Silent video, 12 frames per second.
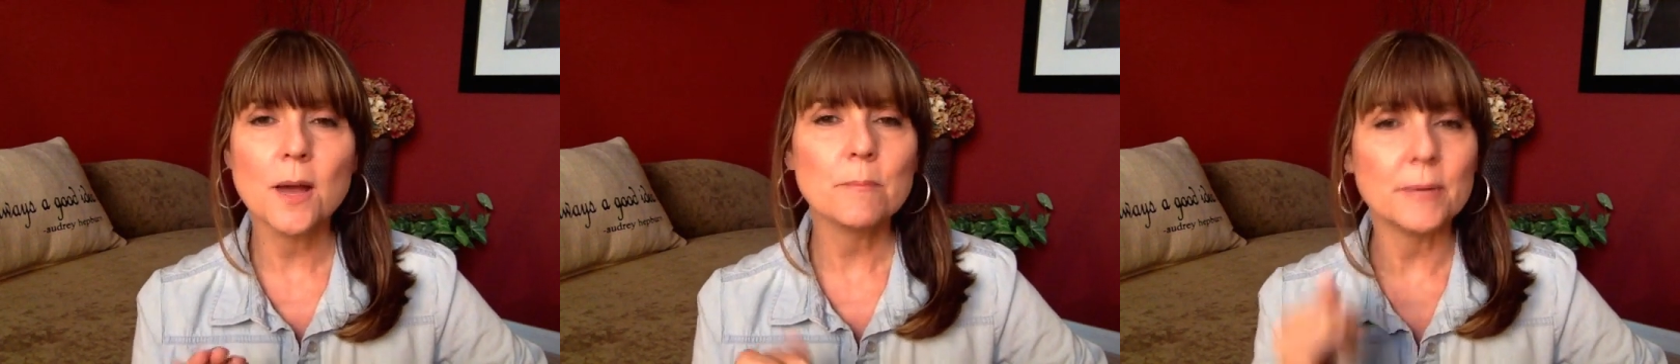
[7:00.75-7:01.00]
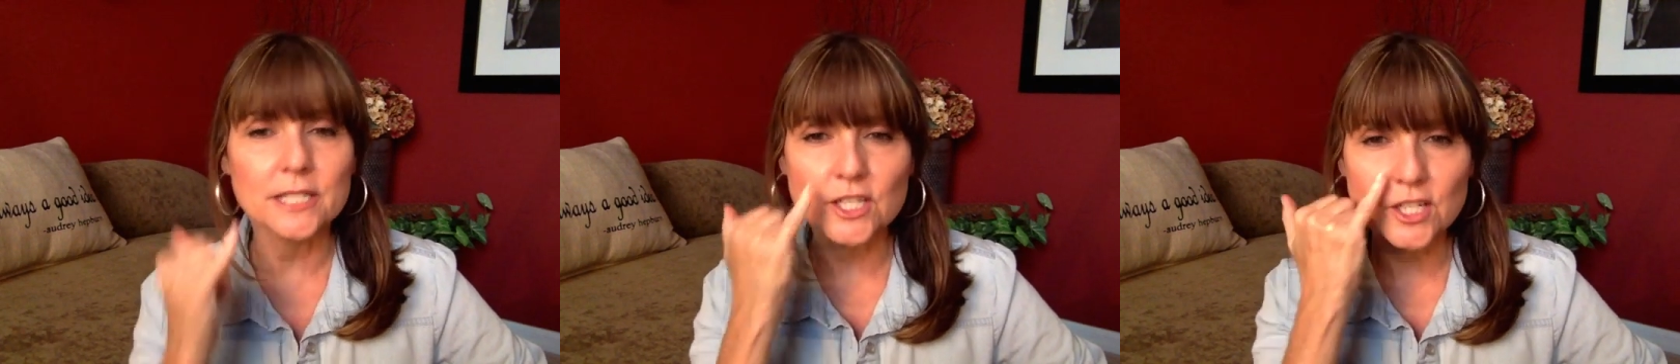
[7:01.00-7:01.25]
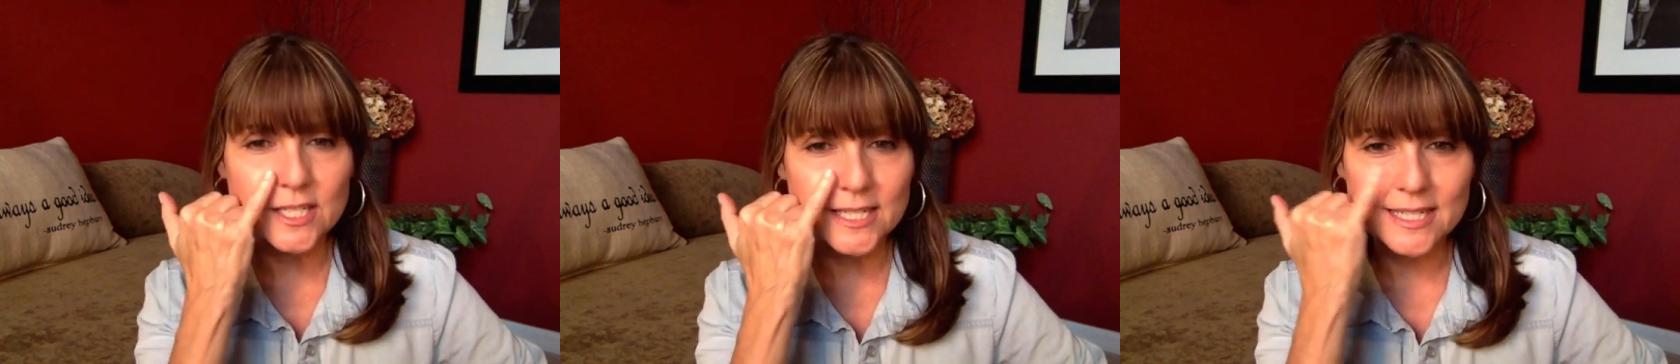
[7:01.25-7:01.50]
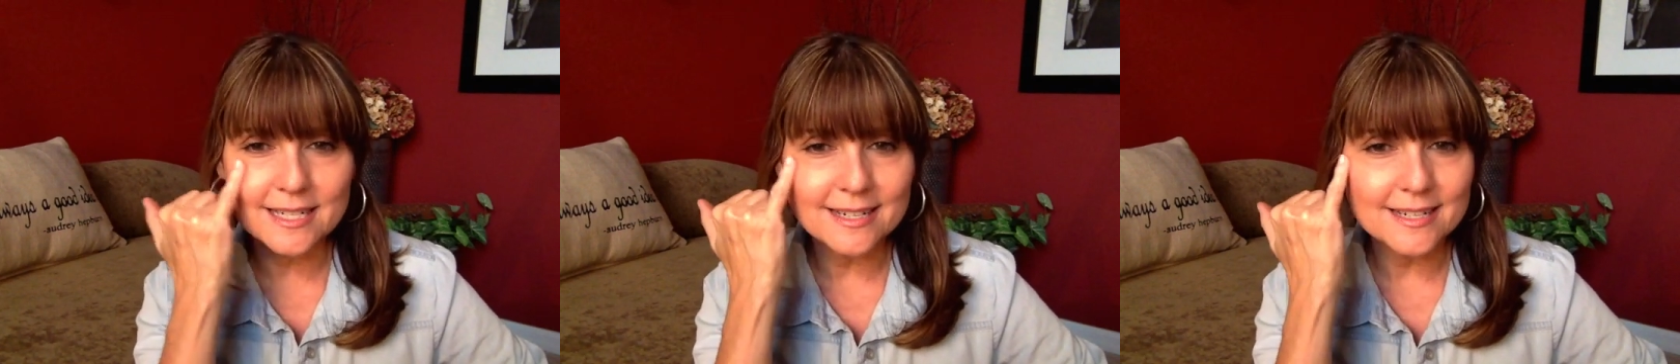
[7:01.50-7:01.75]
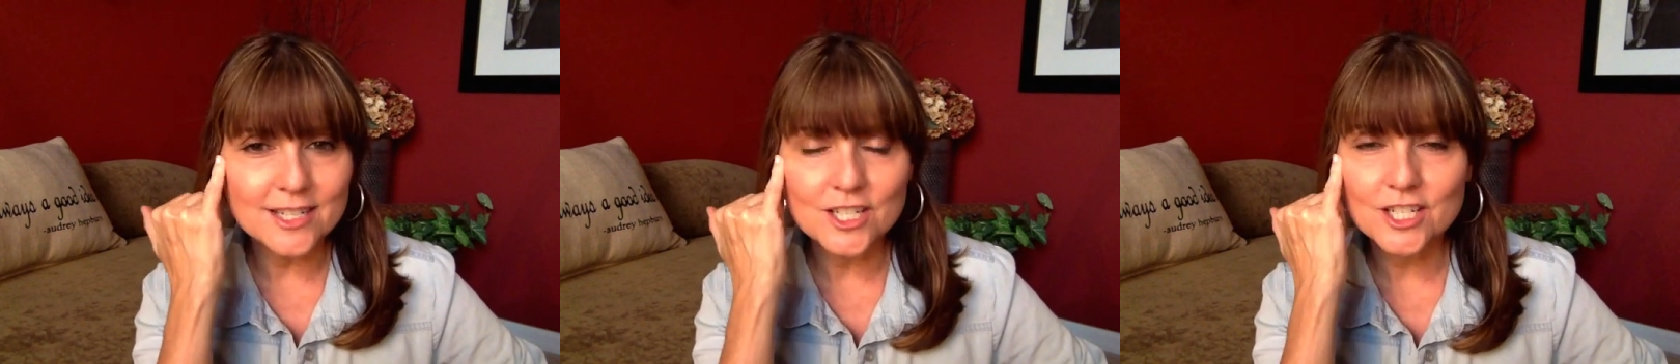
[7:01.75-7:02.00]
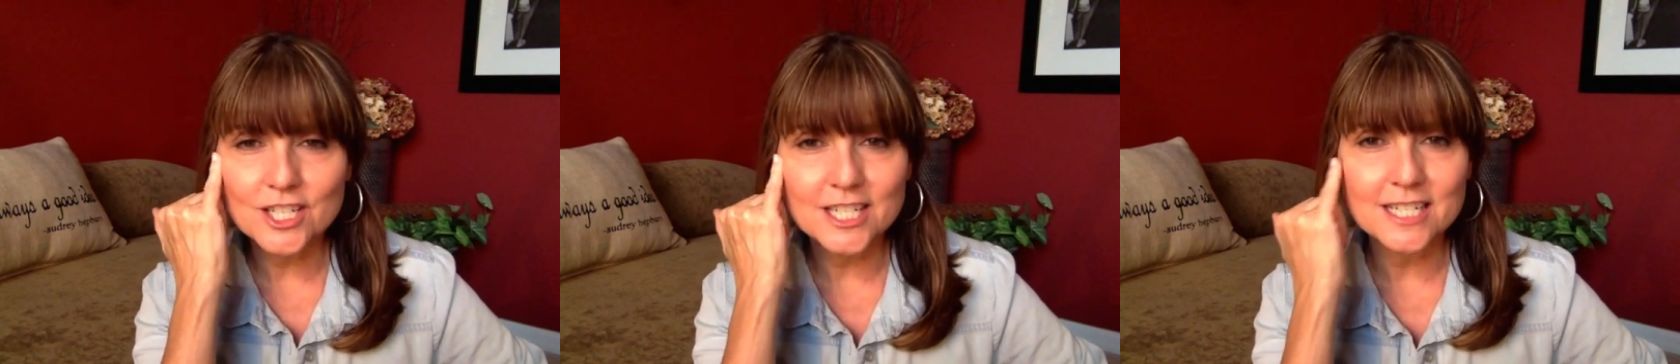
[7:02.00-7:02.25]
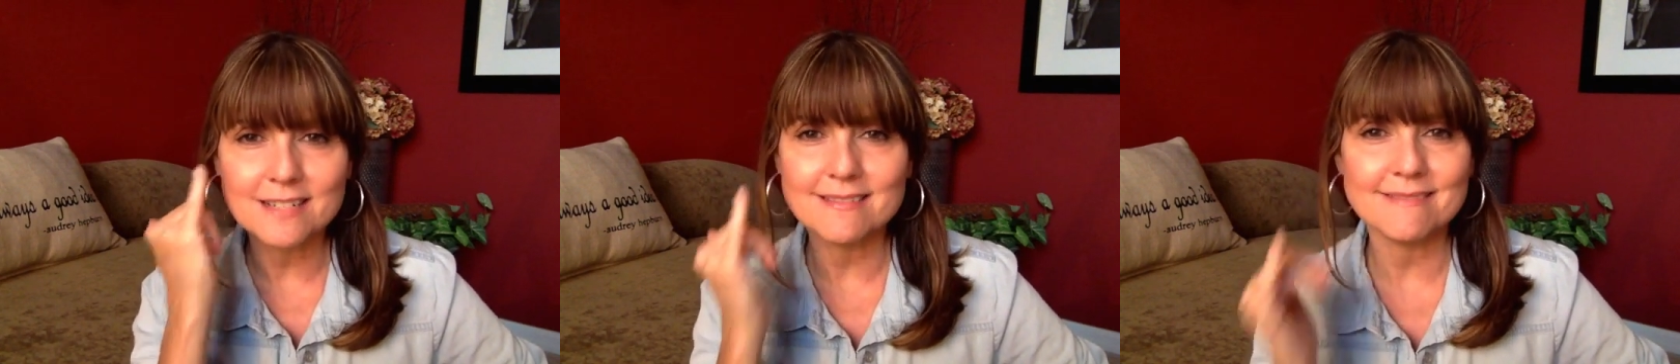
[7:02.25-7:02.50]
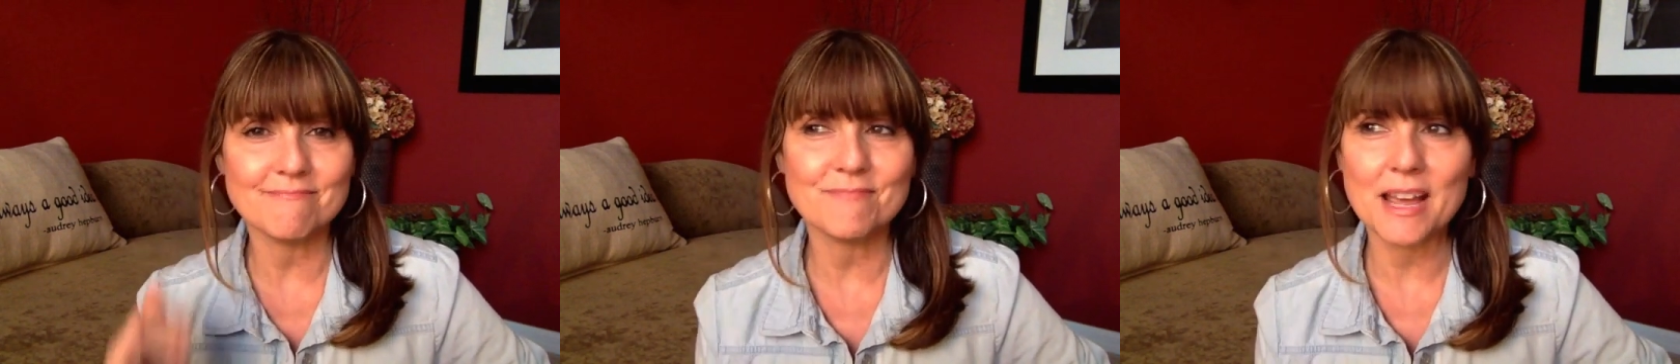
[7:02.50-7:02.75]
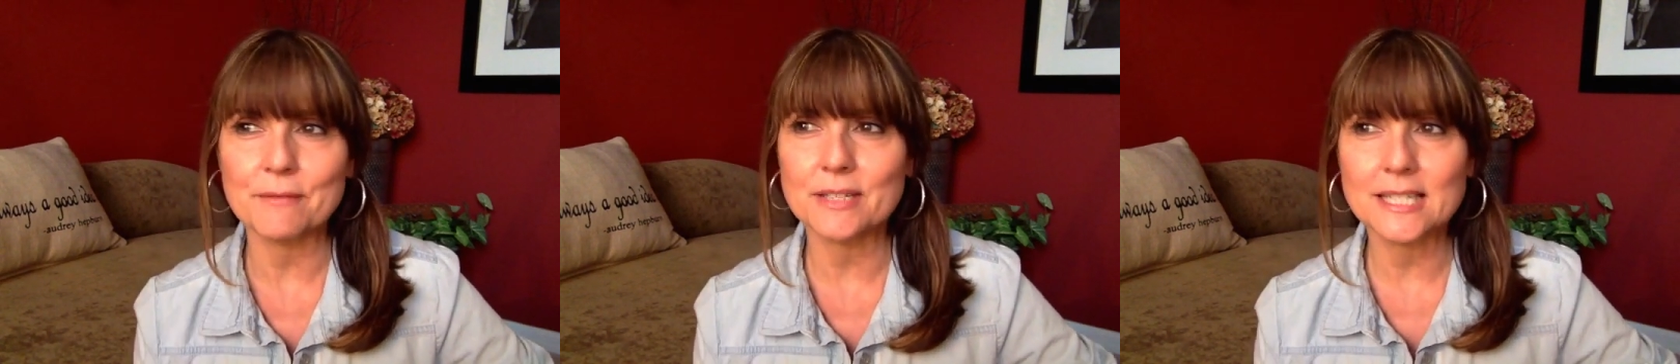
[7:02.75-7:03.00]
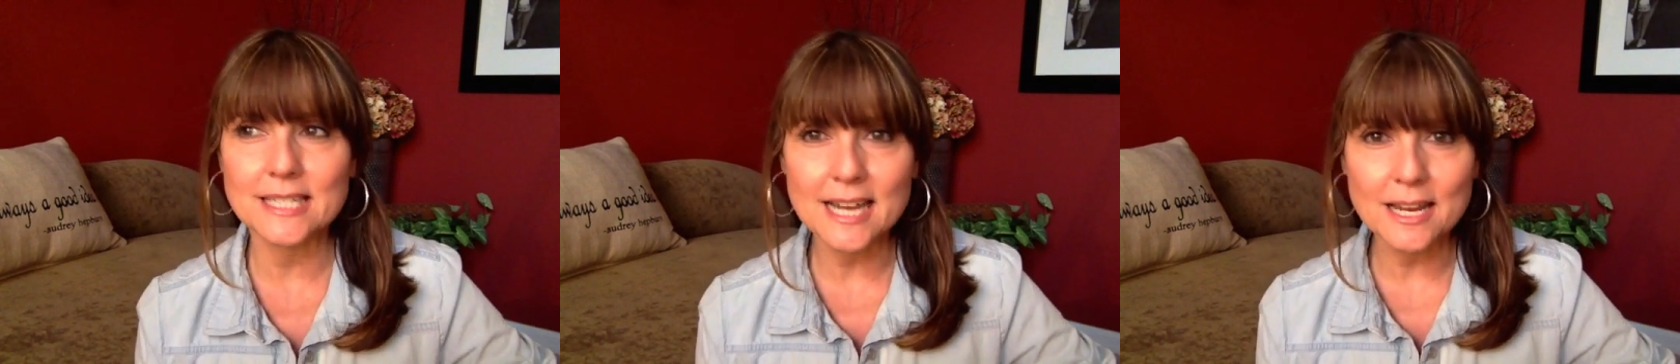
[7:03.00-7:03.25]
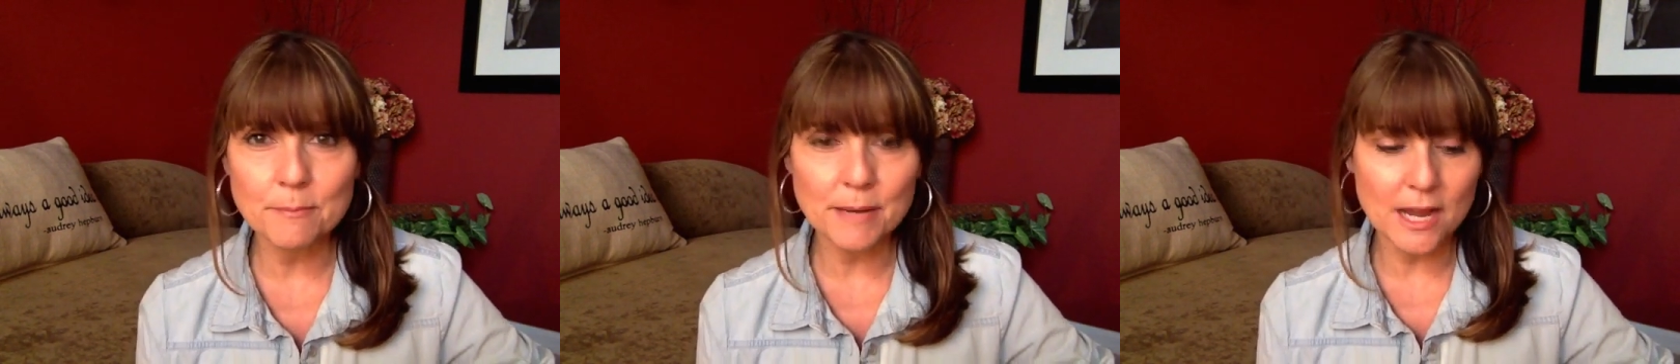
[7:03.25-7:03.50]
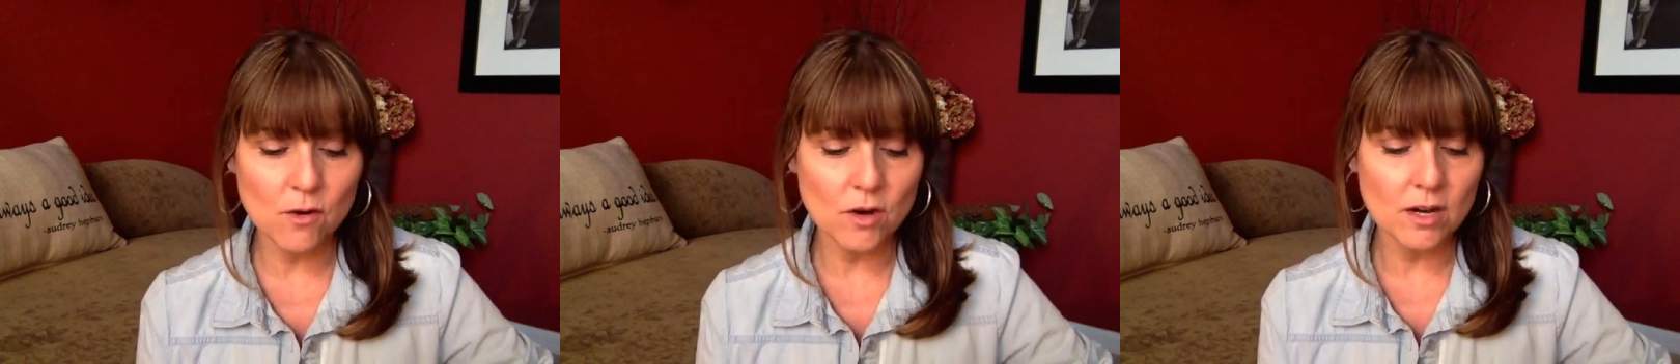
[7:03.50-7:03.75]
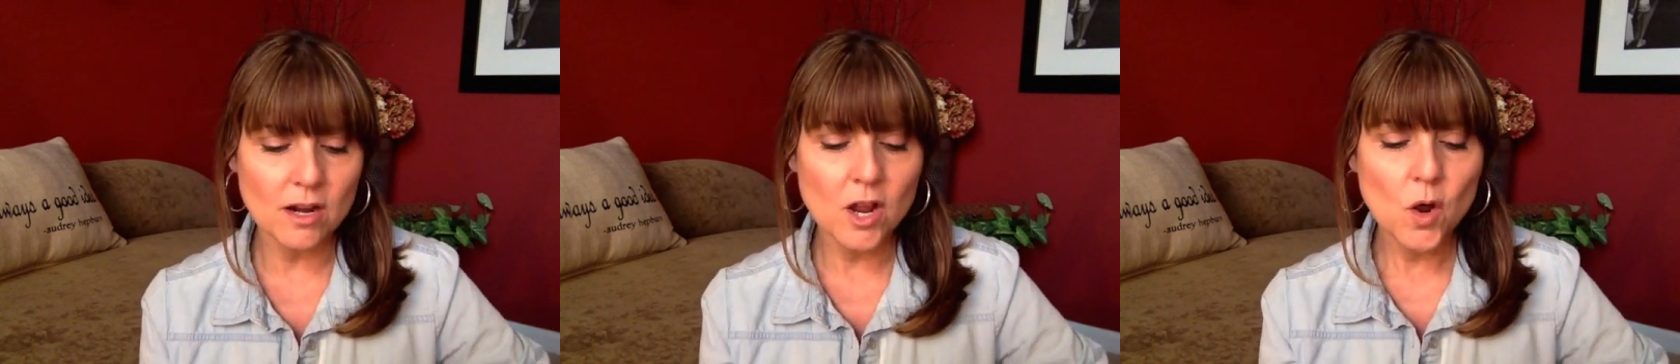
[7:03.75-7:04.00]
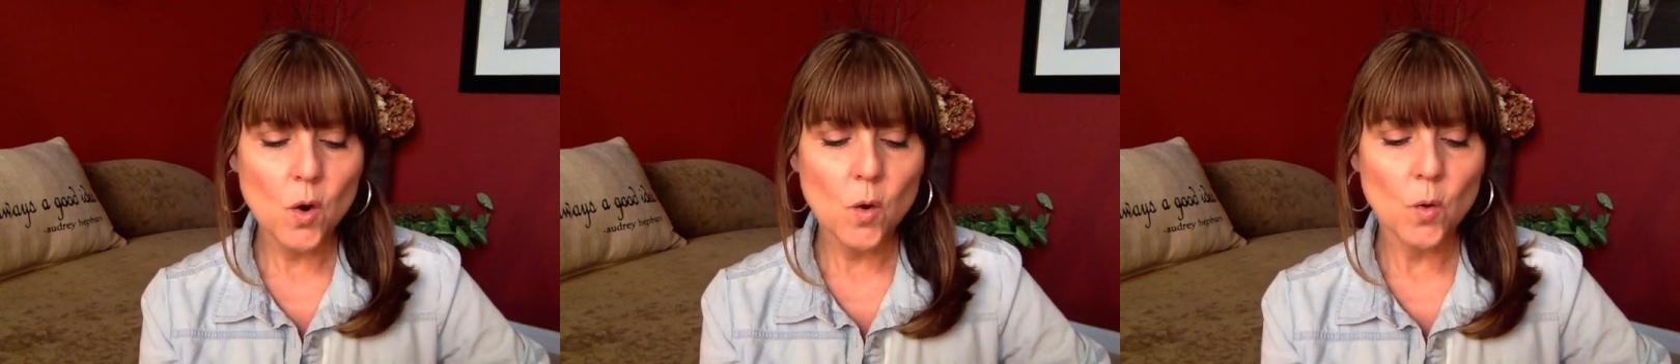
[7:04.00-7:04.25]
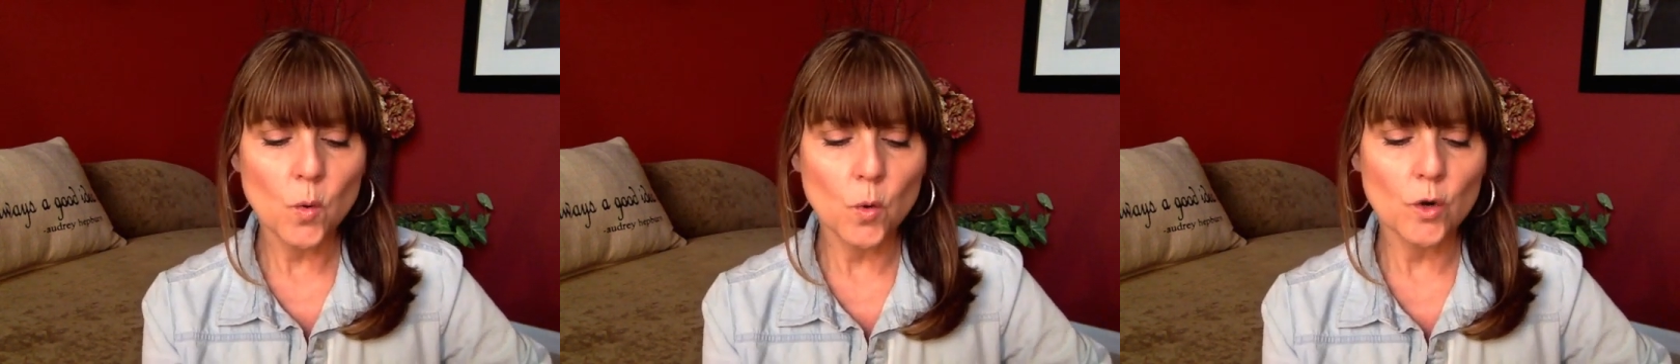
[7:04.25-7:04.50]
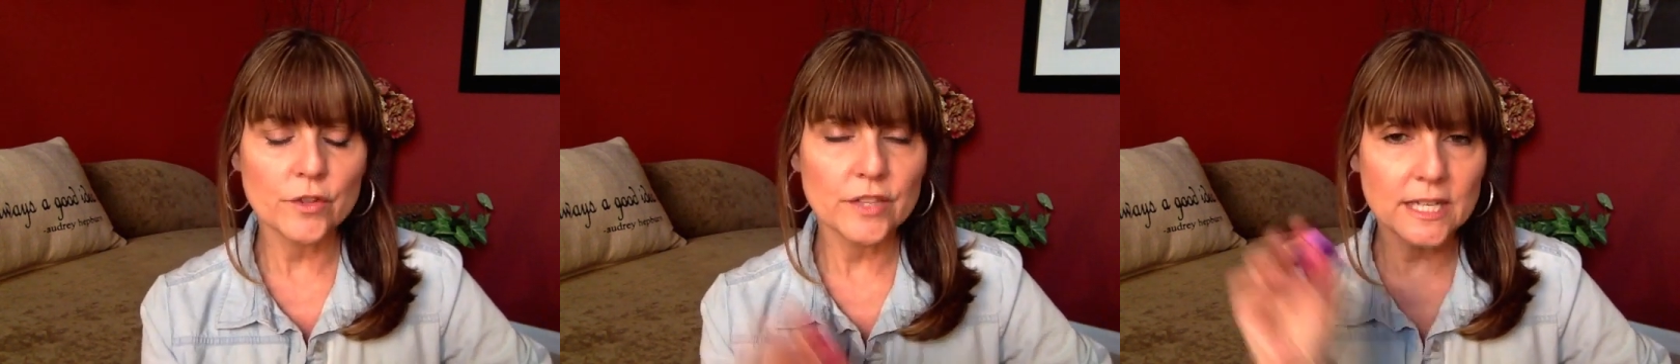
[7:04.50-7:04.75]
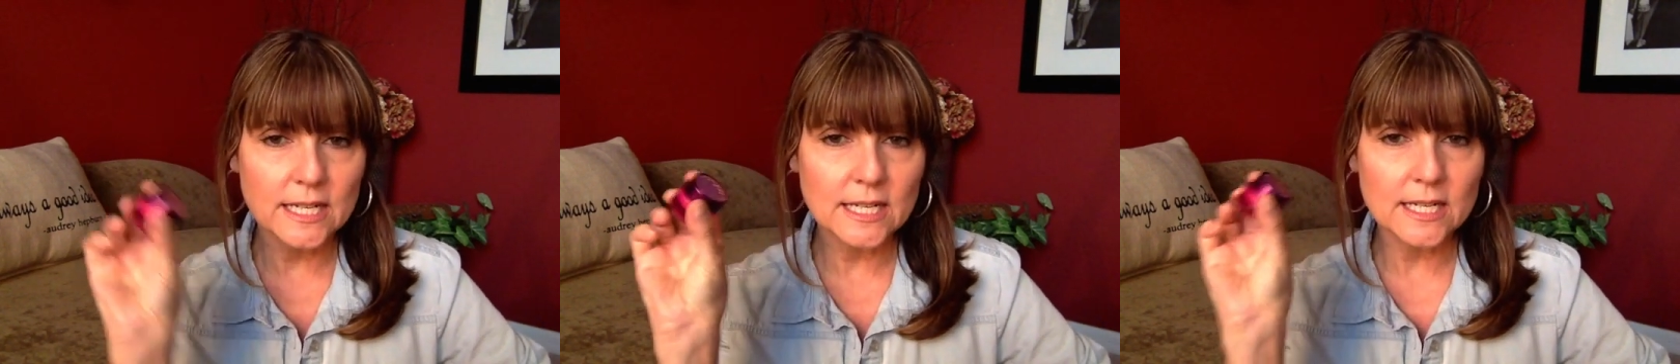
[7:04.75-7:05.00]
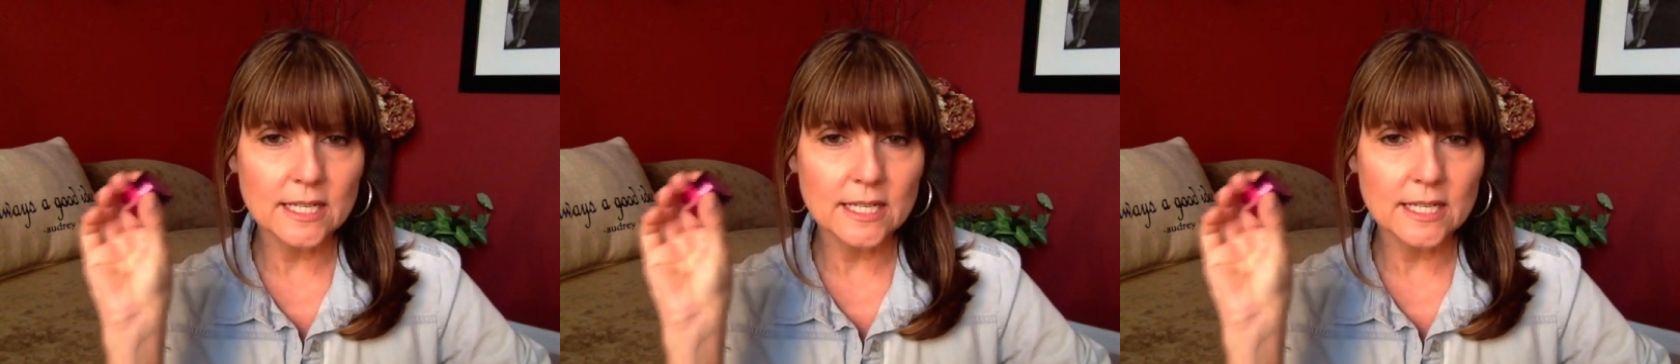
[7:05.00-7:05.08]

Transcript: but just didn't, just didn't have the staying power or the